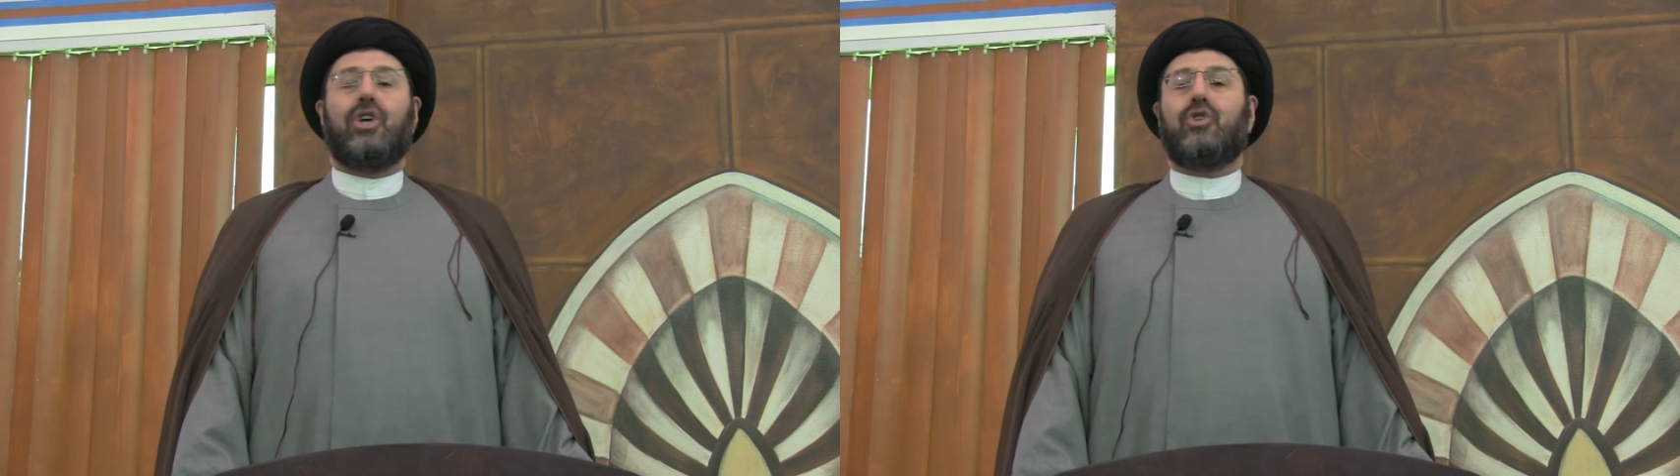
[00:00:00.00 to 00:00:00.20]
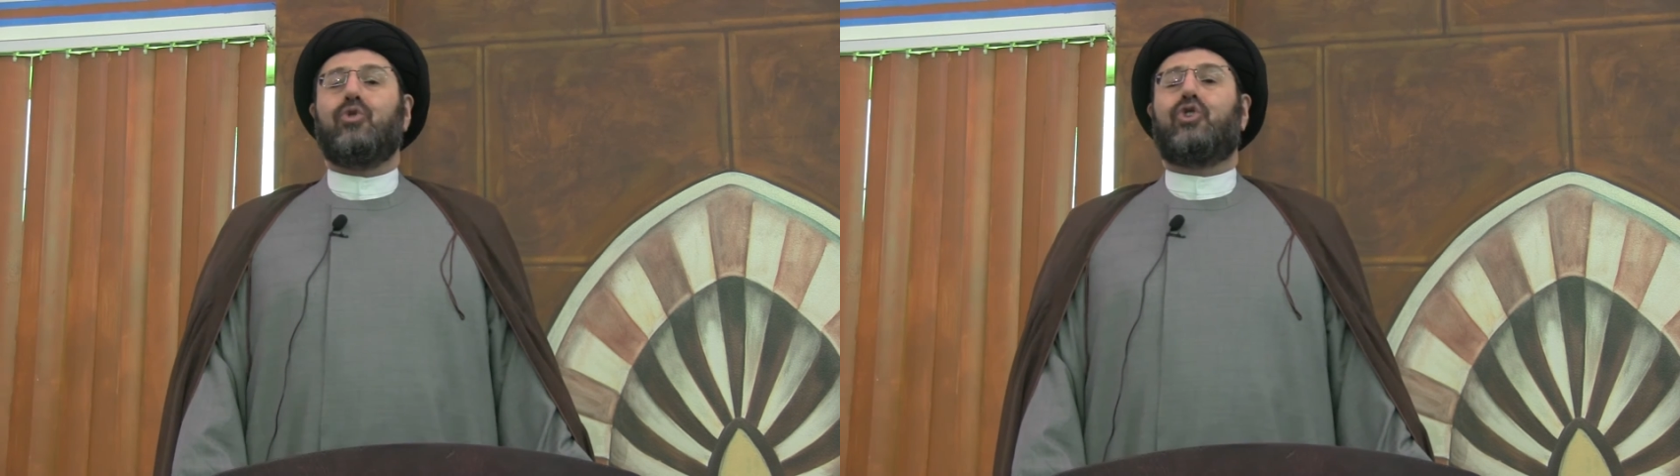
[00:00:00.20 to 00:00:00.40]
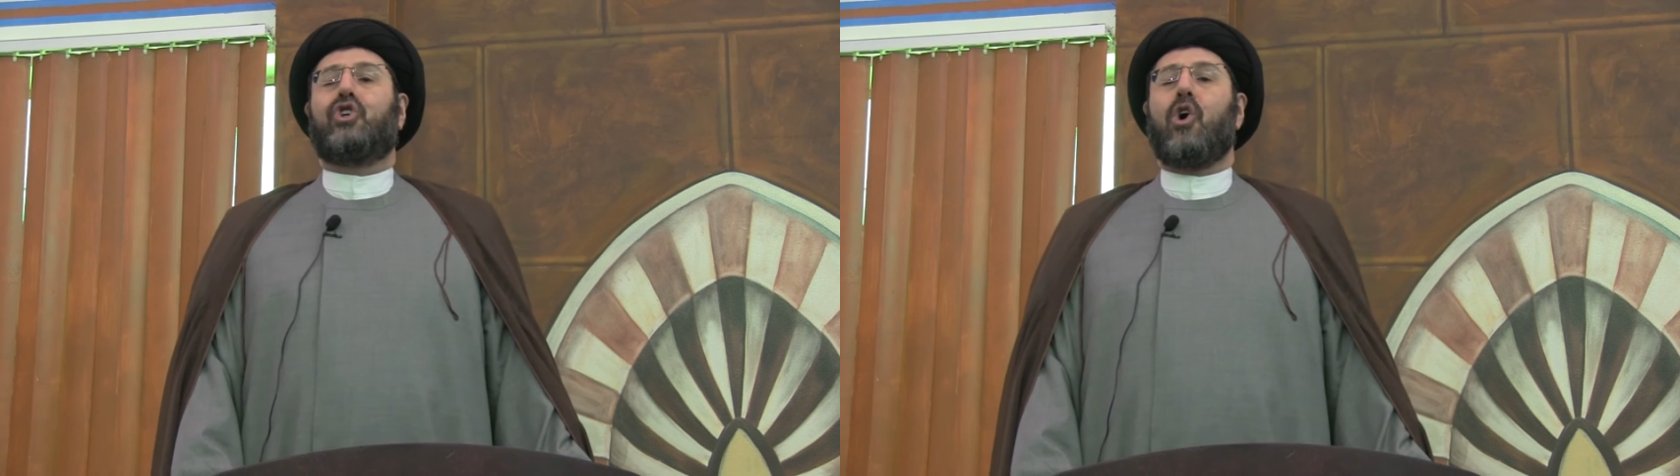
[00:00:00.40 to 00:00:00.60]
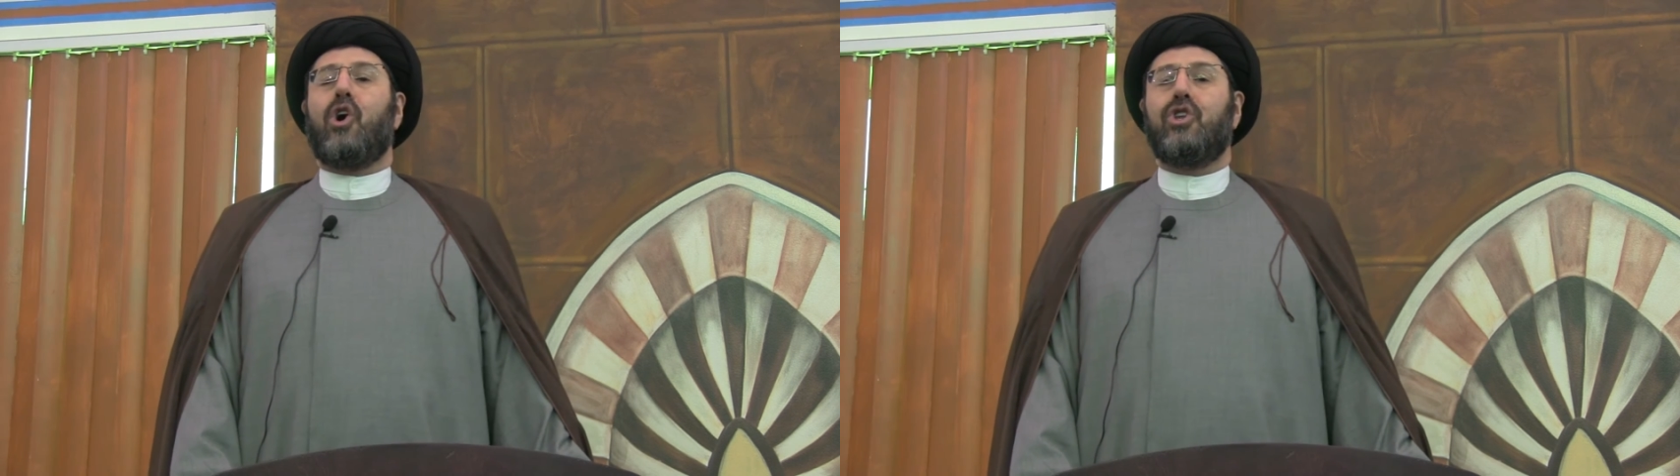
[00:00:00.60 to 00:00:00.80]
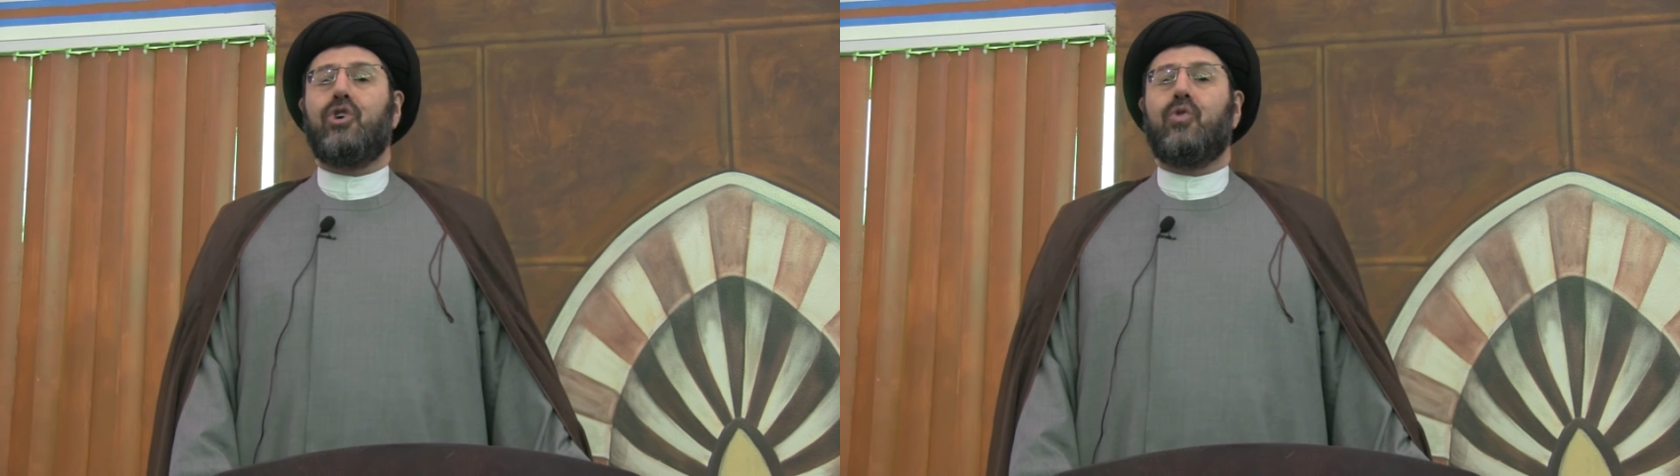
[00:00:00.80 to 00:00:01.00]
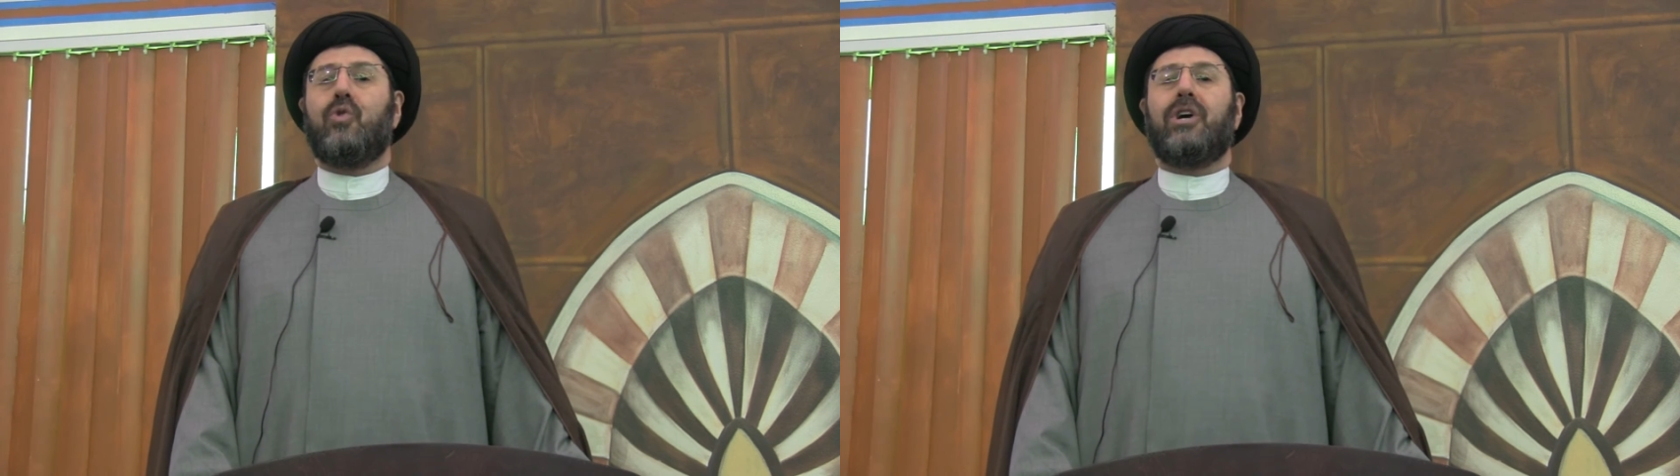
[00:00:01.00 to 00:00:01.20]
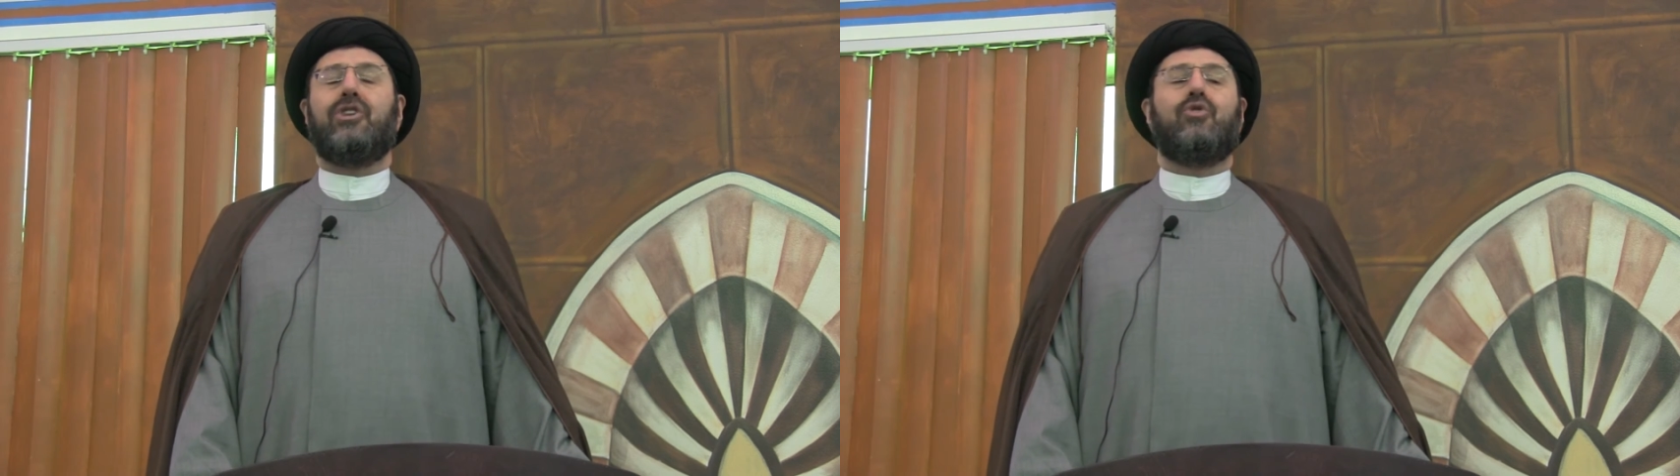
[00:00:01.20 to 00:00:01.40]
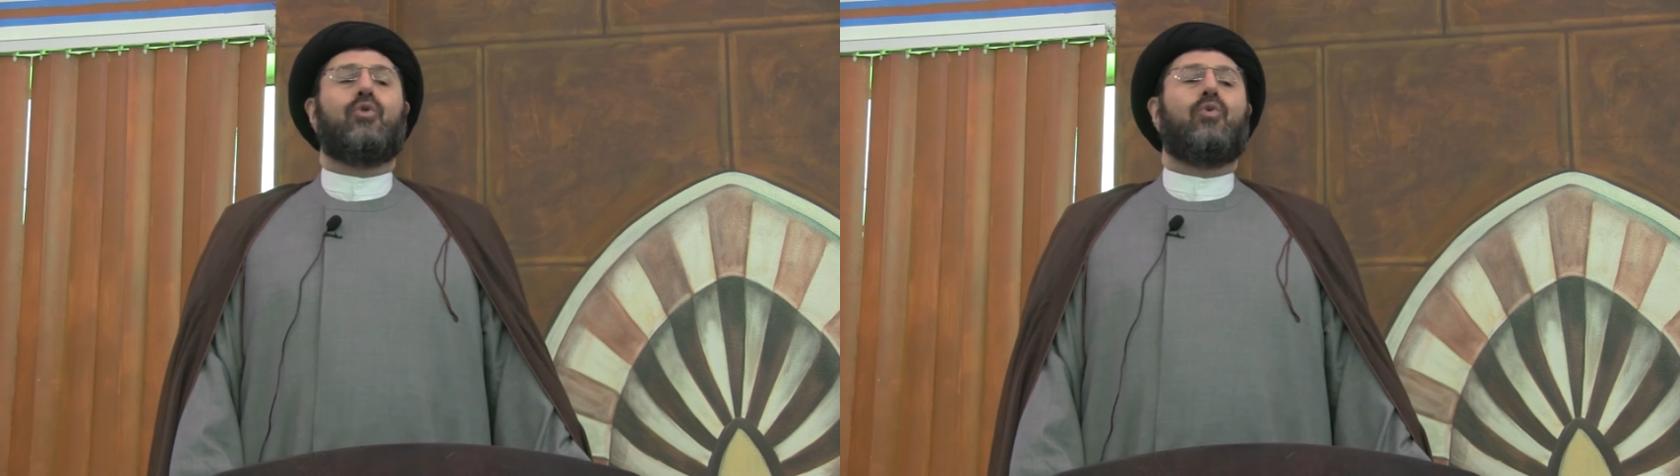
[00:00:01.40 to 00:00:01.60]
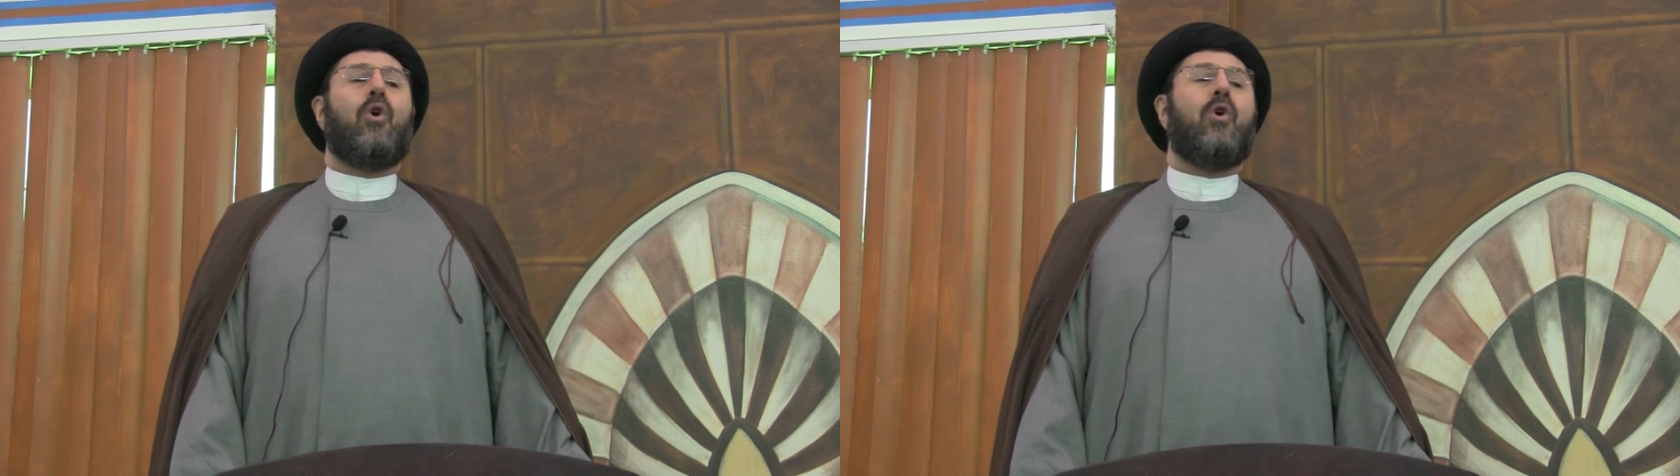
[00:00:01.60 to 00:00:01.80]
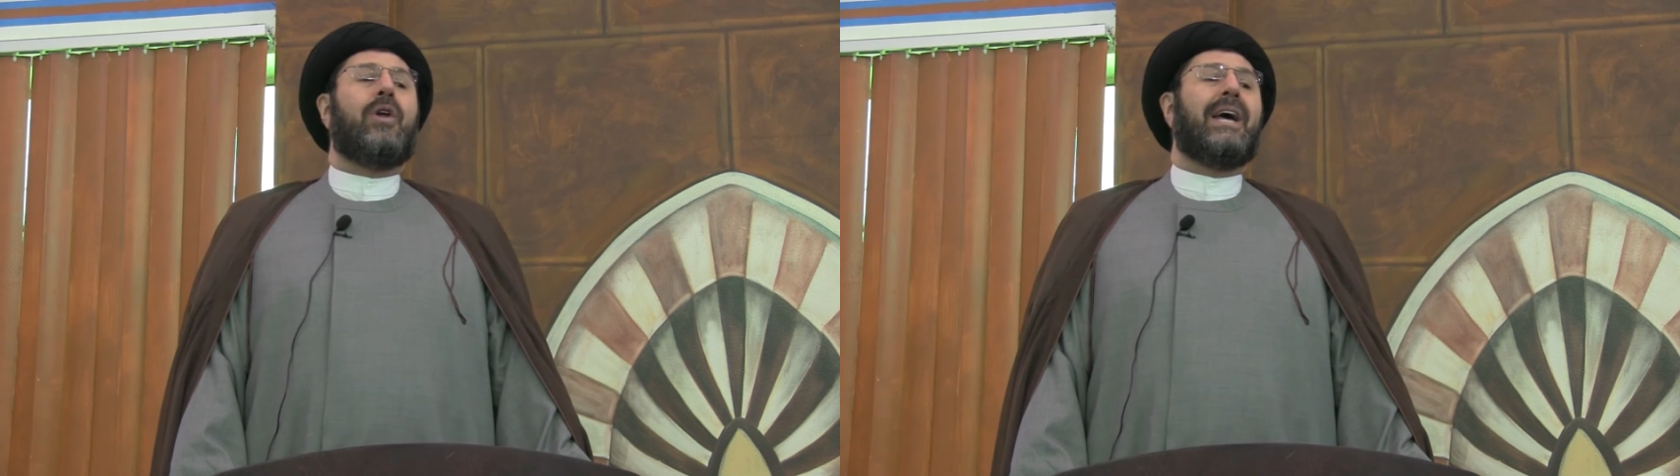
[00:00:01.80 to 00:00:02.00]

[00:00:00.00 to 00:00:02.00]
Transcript: to join you in your war